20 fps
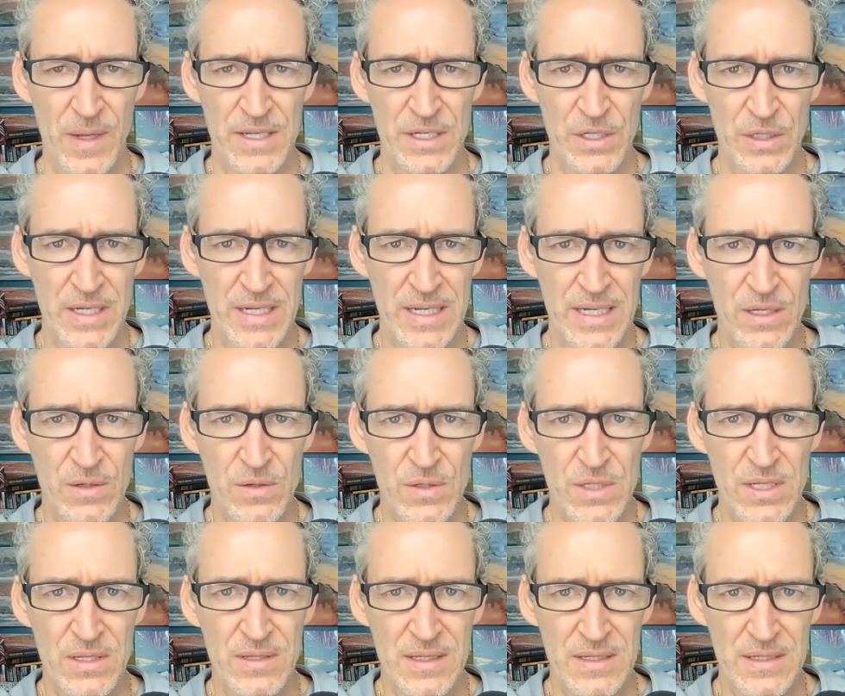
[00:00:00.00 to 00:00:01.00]
as you're getting
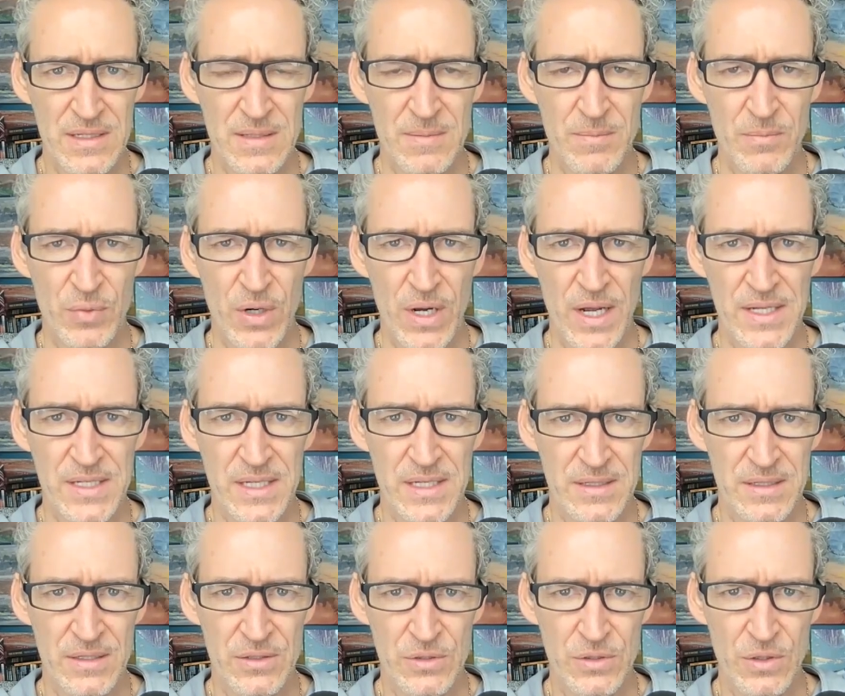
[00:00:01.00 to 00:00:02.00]
used to this
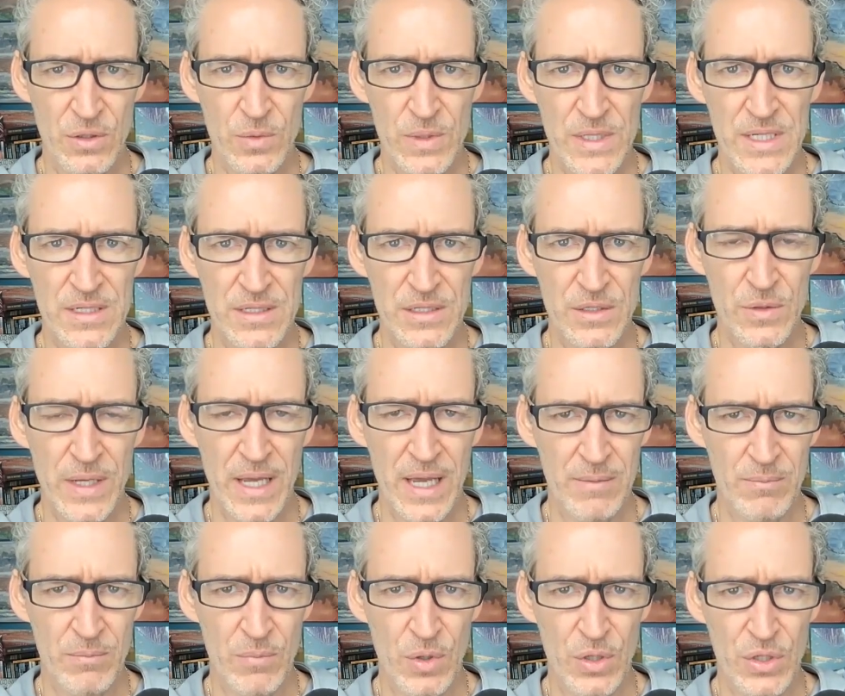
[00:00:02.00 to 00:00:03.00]
process, there's no reason you
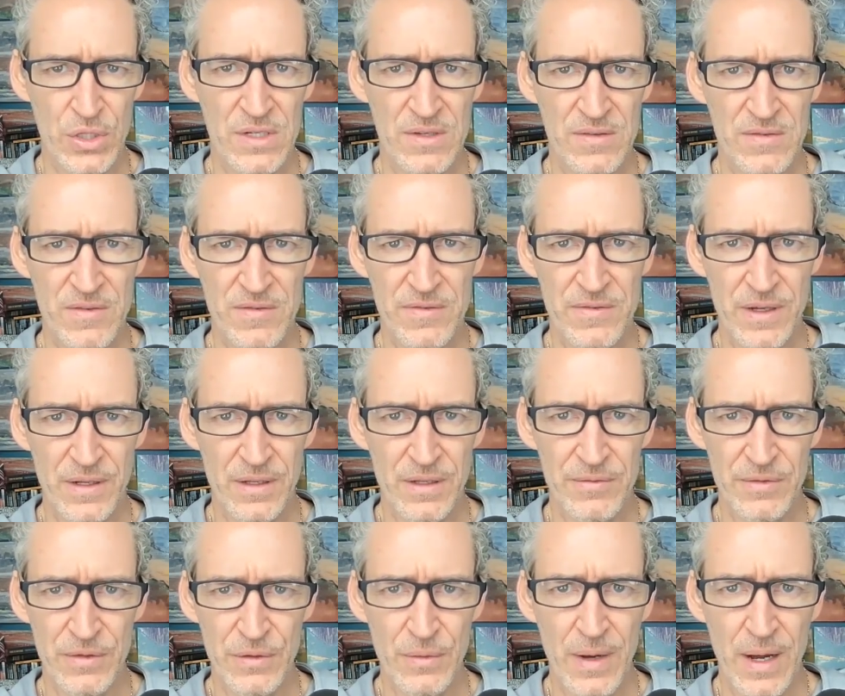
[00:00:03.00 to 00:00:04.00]
can't merchant
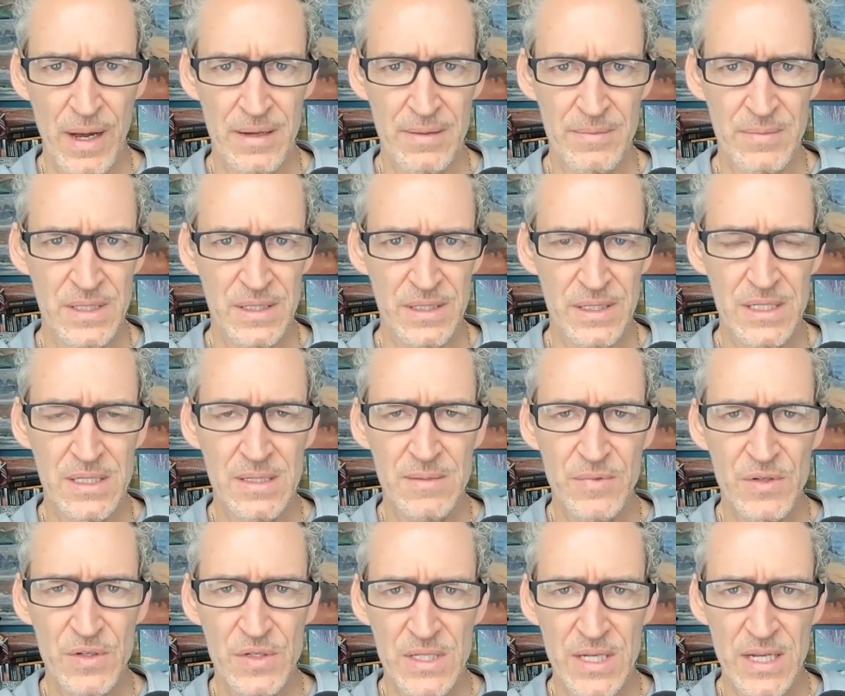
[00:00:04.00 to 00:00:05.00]
fulfill a few items, list
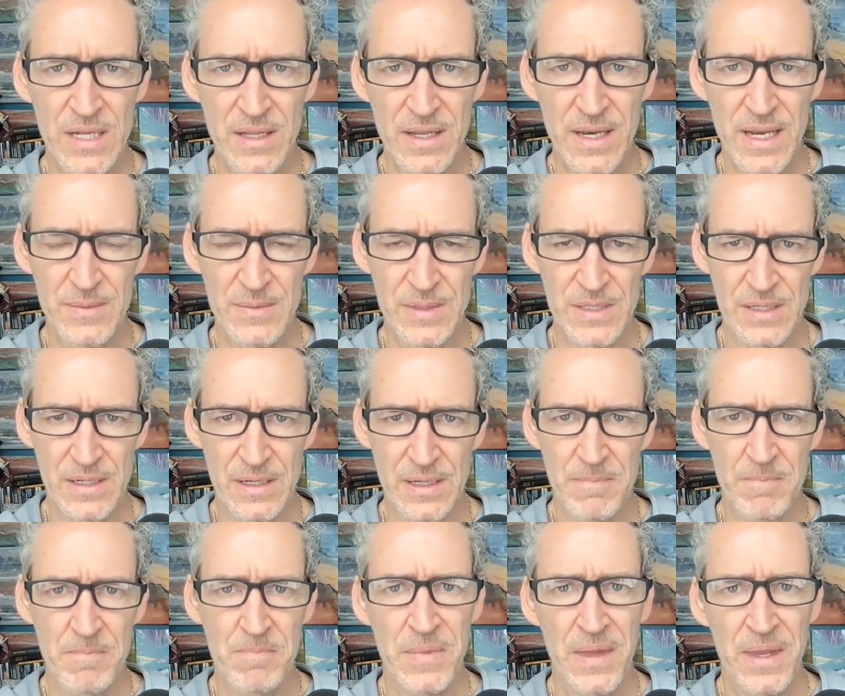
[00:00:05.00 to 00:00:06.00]
them for sale on
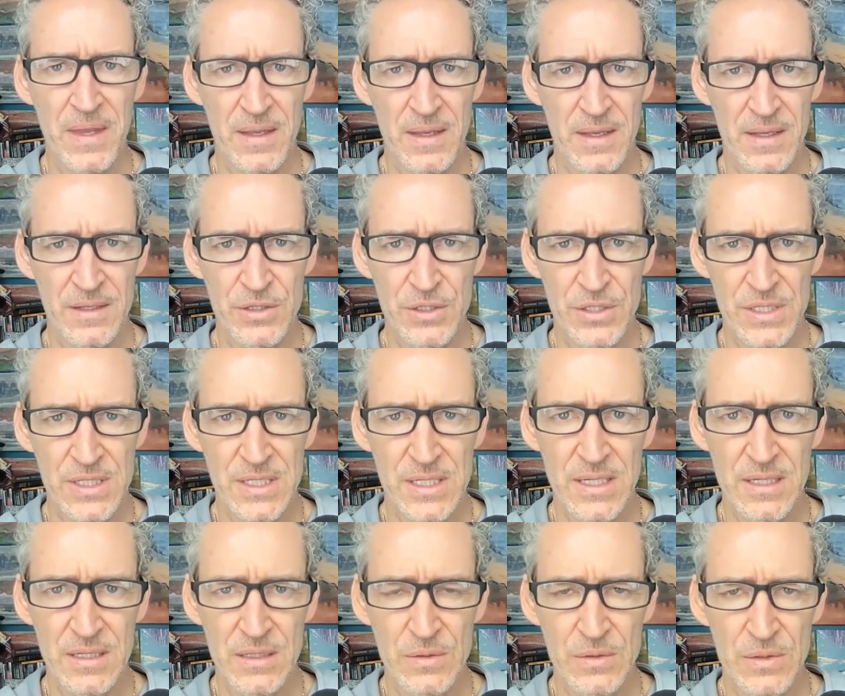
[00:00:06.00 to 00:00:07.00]
Amazon, just
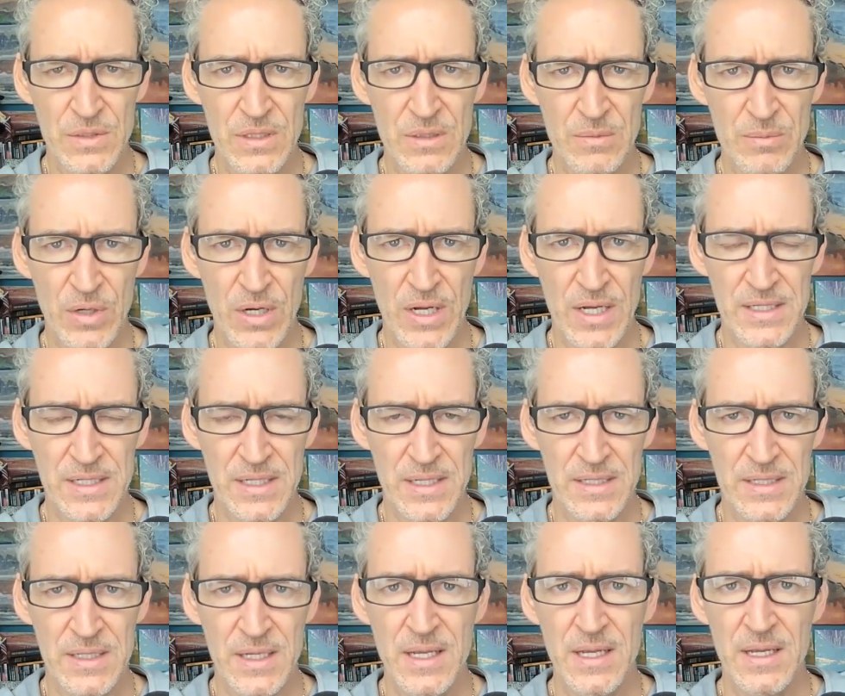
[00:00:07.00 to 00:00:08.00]
to get used to the
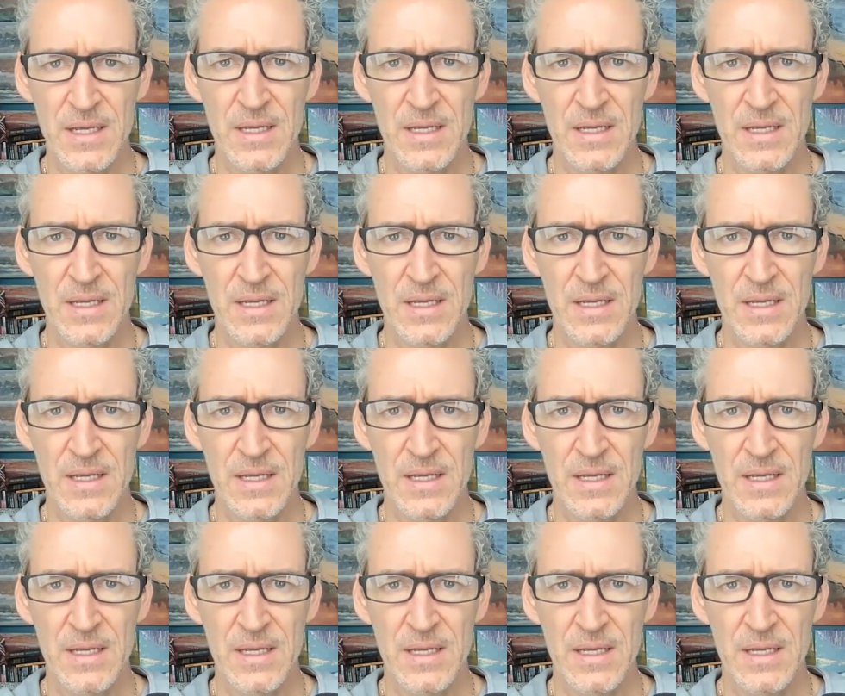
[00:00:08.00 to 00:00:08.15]
process.